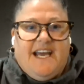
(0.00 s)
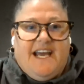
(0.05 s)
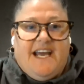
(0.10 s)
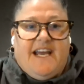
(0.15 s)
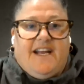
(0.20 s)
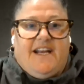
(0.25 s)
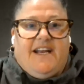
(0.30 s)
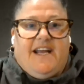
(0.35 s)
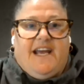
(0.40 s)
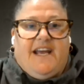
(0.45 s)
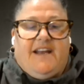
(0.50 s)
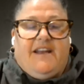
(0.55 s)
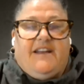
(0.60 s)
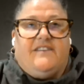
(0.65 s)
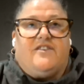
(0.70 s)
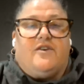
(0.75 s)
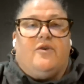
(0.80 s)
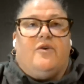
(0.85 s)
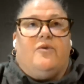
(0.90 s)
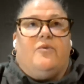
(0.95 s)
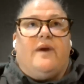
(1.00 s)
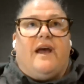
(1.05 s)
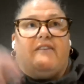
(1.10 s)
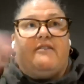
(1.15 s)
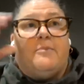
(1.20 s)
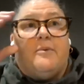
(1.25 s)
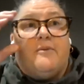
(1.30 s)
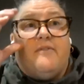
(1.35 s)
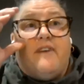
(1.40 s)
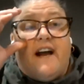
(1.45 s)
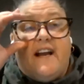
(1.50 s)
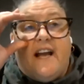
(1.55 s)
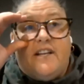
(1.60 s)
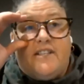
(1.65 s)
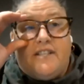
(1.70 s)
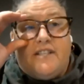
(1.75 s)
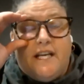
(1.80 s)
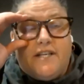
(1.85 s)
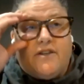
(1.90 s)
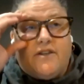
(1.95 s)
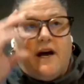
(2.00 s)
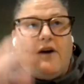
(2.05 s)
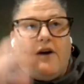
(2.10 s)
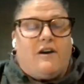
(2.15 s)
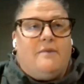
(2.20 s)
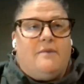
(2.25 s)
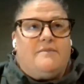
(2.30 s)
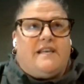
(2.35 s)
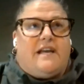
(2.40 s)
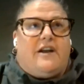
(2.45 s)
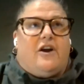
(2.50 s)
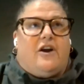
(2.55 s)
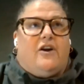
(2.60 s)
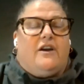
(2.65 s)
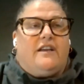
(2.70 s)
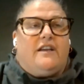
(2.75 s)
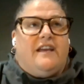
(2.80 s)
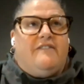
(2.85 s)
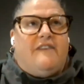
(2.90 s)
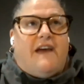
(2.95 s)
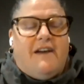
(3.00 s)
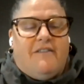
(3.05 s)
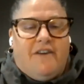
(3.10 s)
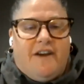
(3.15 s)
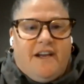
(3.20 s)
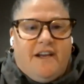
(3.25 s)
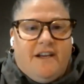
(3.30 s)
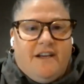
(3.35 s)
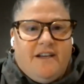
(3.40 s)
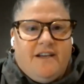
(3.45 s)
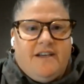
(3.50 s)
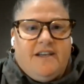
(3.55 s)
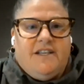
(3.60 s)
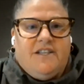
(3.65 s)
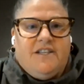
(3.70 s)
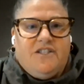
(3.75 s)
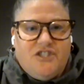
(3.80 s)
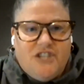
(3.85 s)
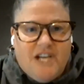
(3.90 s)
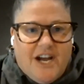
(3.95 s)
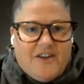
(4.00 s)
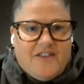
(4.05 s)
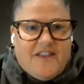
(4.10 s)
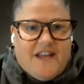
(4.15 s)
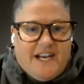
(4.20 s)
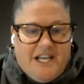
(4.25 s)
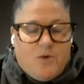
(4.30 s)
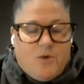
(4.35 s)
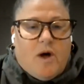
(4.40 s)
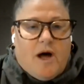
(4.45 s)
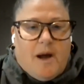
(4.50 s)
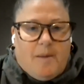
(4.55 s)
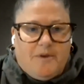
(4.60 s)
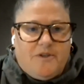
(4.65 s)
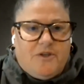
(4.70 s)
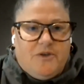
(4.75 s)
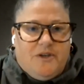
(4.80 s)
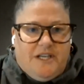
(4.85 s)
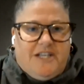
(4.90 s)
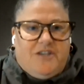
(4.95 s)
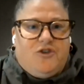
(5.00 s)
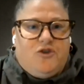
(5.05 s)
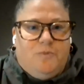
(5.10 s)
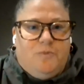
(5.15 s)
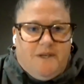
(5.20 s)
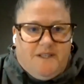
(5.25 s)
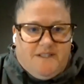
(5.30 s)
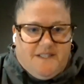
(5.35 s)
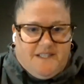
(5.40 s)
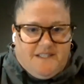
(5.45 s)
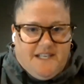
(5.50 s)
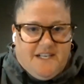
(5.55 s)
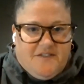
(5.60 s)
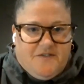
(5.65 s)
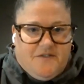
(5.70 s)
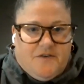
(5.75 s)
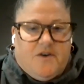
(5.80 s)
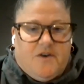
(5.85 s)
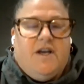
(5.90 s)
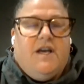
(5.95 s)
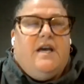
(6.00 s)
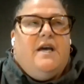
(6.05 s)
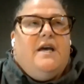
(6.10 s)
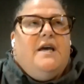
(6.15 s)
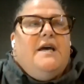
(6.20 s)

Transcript: And so we have to provide educational outcomes that give every child that equal opportunity to be successful.